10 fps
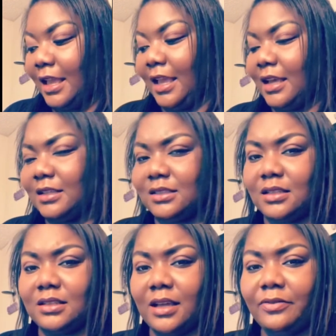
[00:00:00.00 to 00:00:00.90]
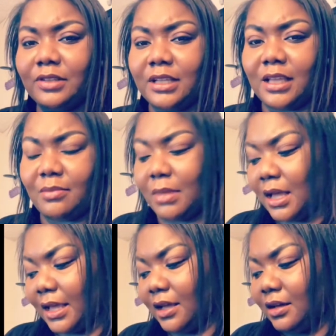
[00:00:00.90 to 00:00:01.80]
and definitely in
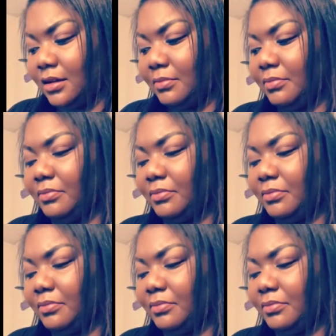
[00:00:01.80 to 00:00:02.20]
my